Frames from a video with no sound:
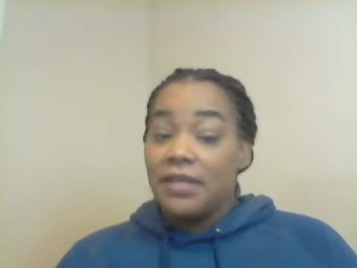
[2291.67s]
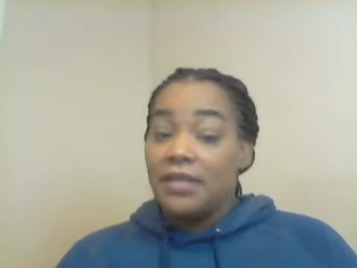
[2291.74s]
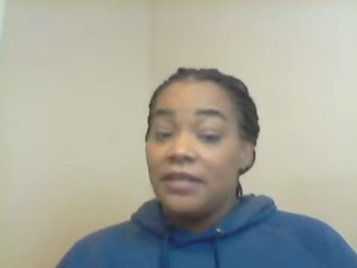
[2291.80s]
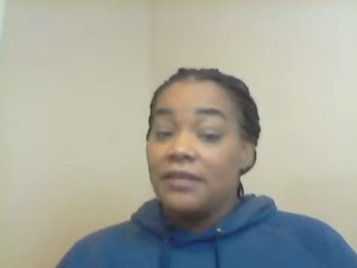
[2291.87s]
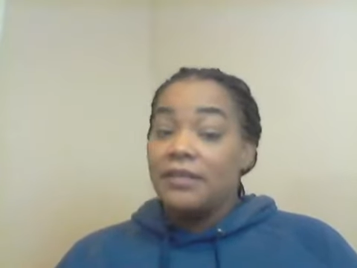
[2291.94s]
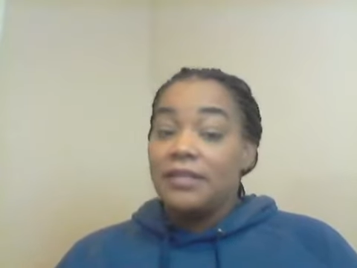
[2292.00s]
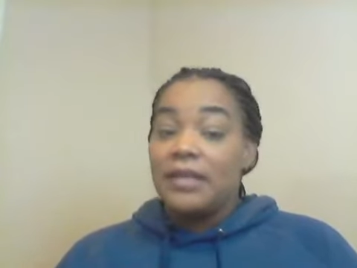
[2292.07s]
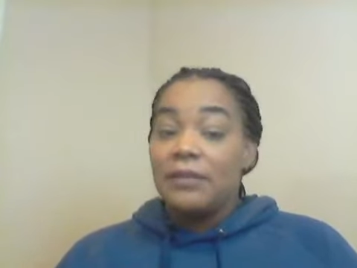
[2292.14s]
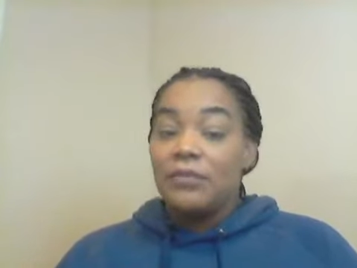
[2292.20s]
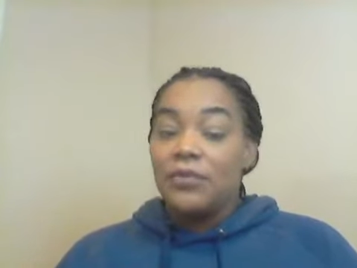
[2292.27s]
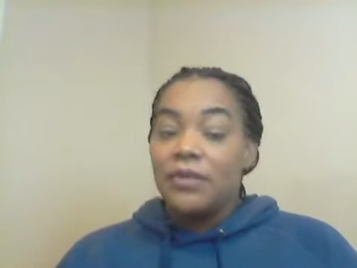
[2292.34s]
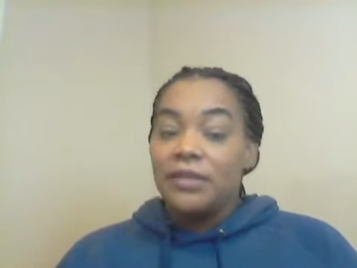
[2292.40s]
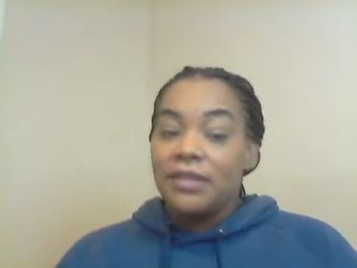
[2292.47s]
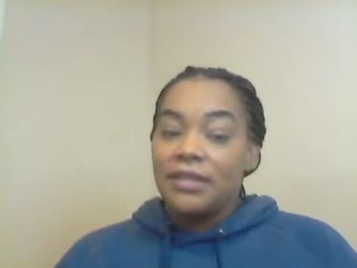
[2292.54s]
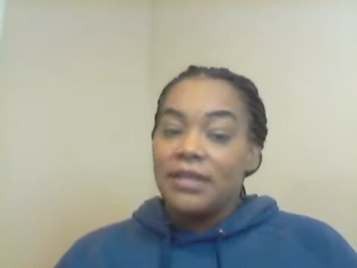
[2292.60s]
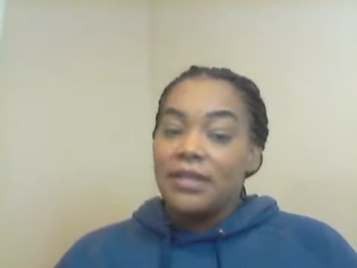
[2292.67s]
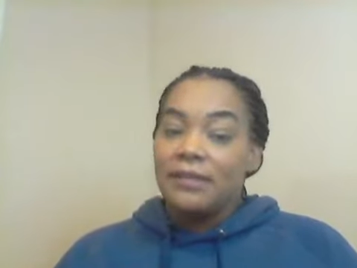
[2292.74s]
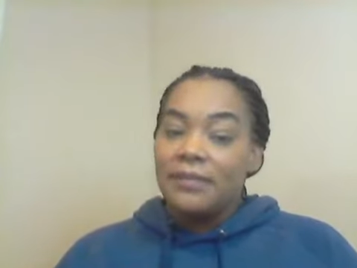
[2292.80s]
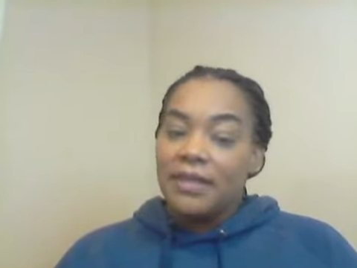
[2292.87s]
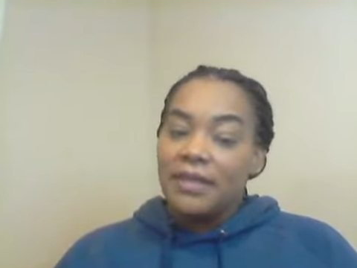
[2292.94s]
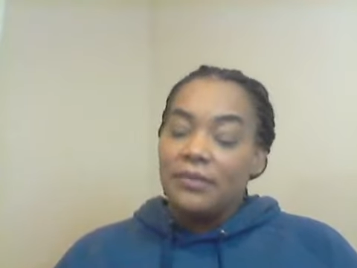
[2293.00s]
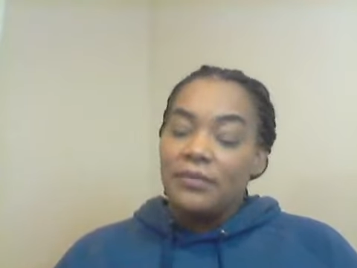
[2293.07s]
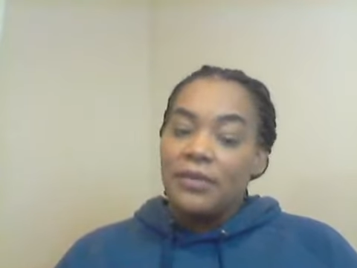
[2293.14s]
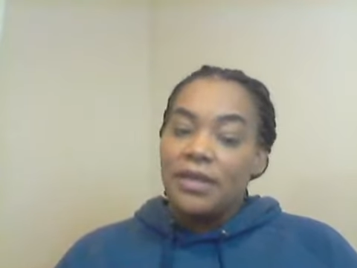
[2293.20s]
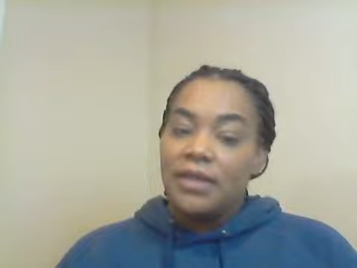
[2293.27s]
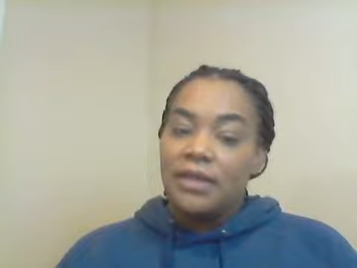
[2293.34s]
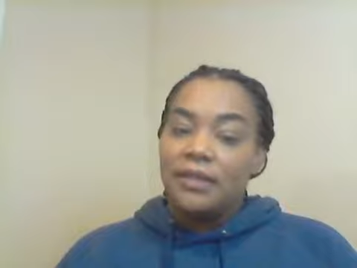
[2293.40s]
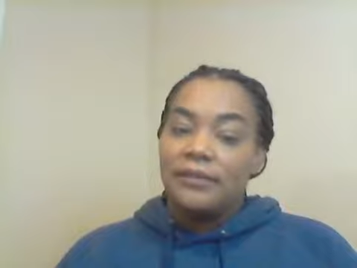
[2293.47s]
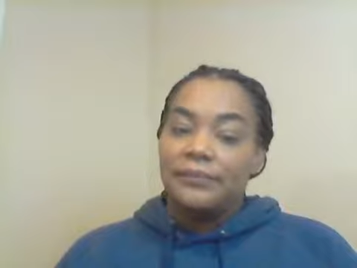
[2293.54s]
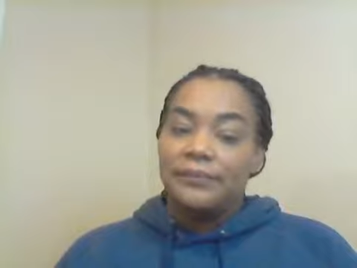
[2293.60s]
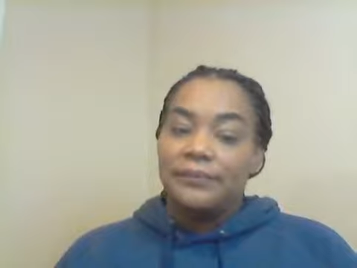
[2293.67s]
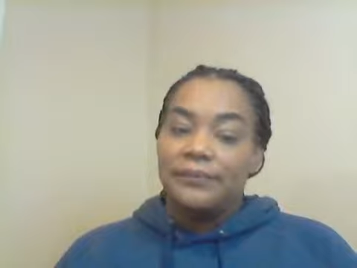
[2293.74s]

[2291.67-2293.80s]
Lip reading: think there's not more to come, keep waiting.